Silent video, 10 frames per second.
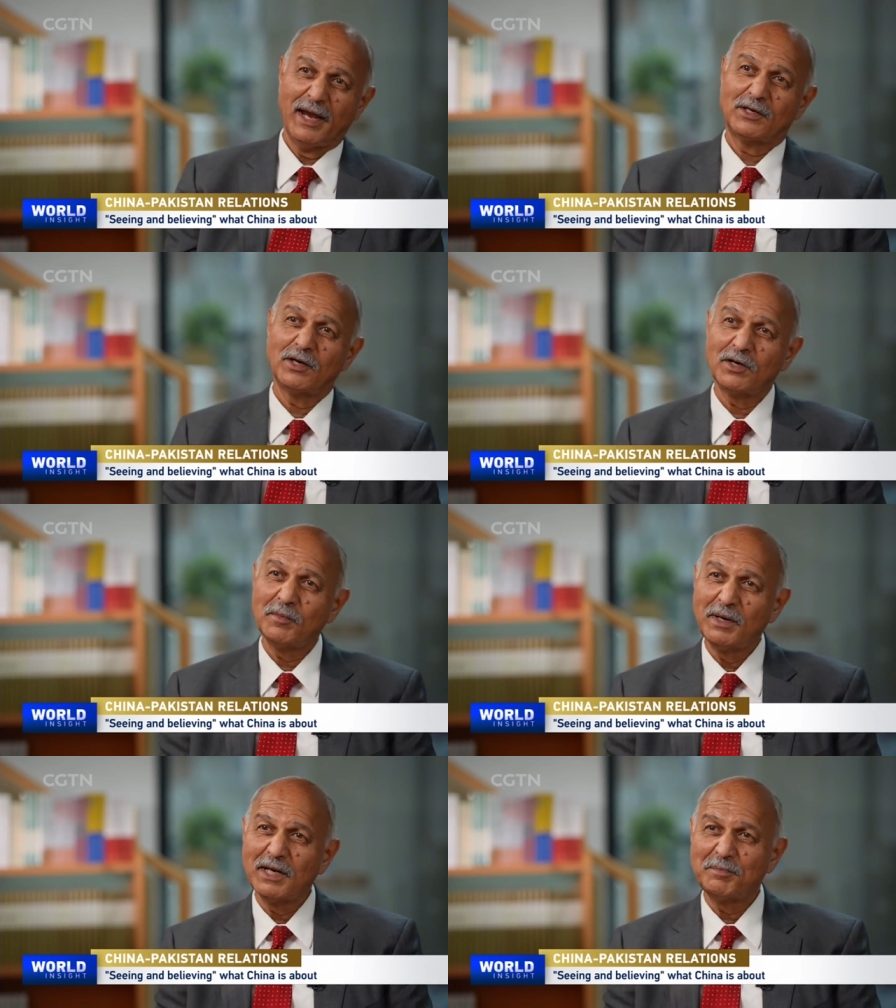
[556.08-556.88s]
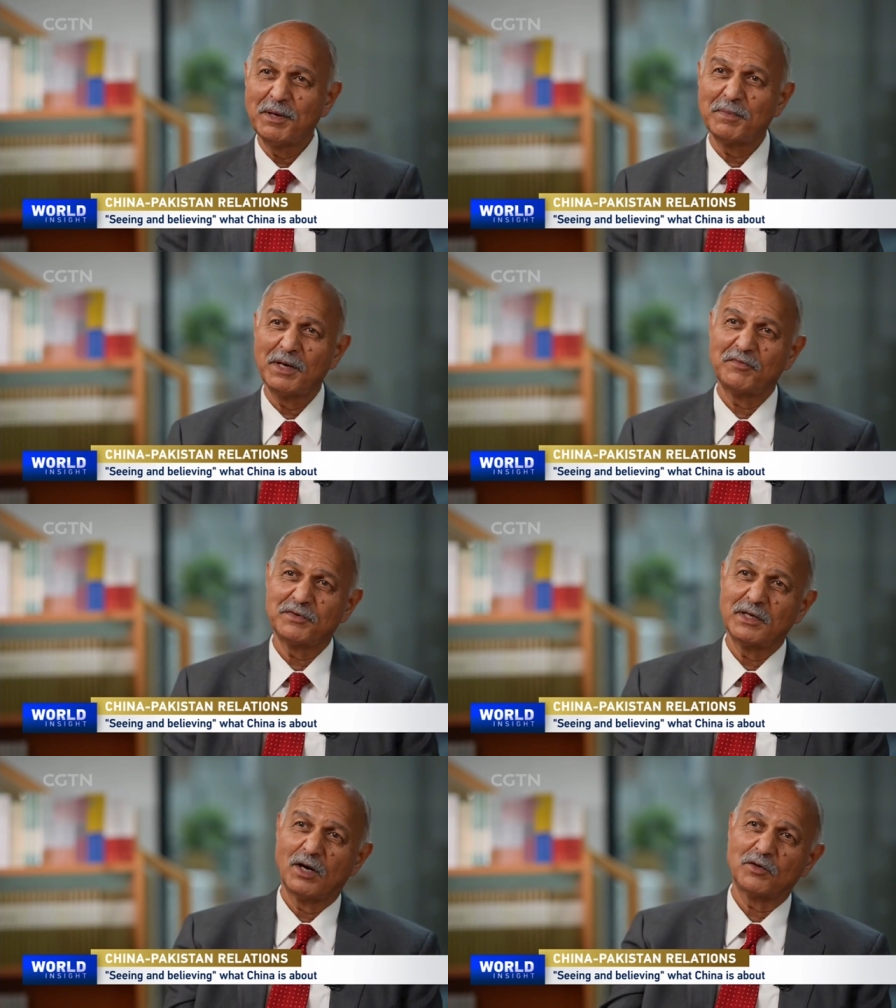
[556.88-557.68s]
800 million people
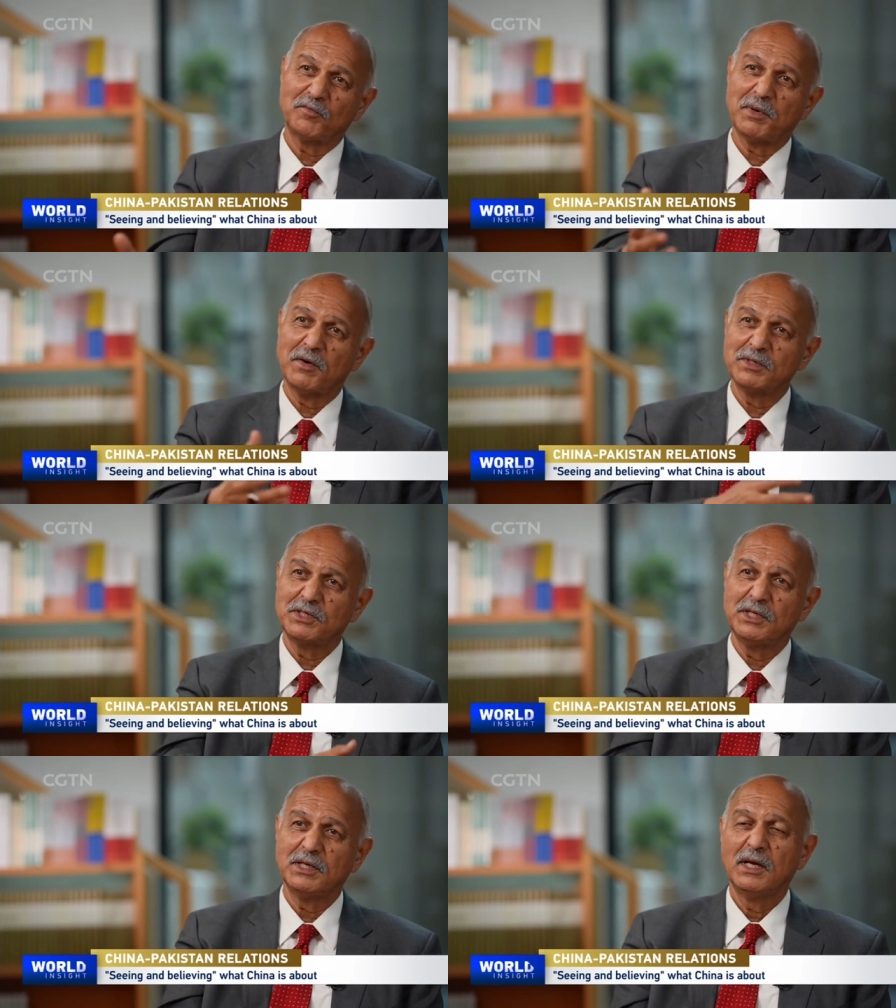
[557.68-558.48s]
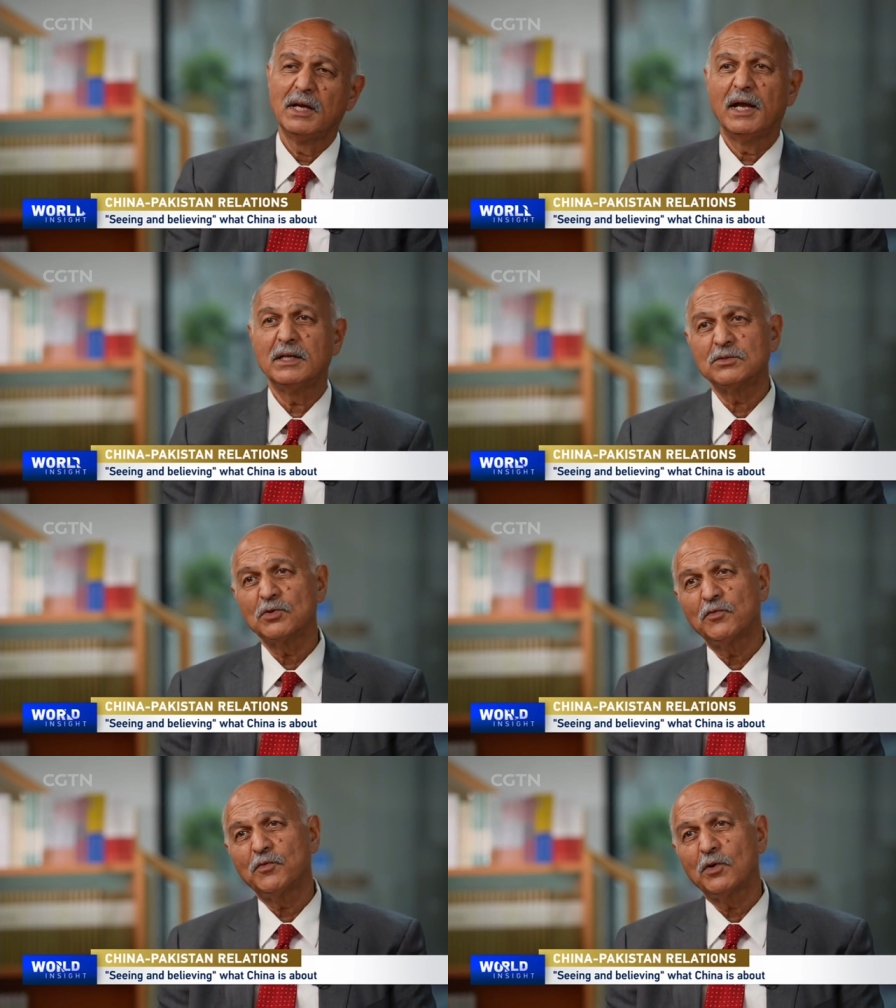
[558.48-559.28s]
lifted out of poverty and
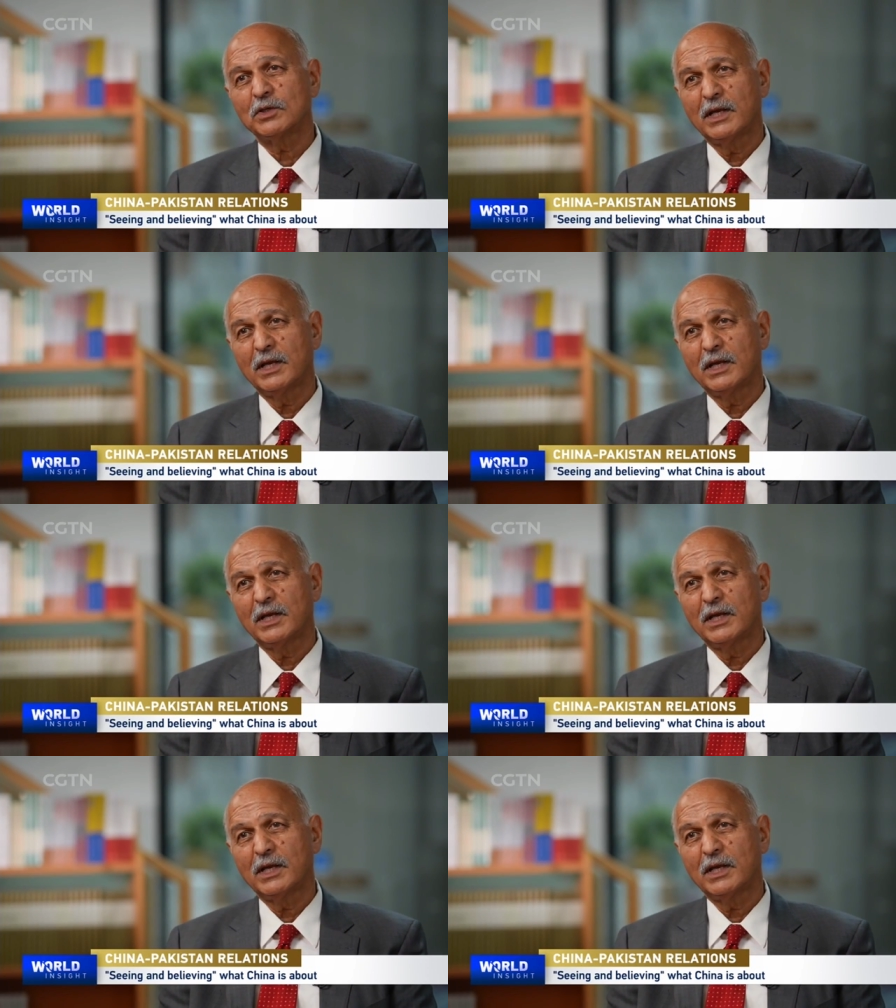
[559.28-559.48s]
so forth.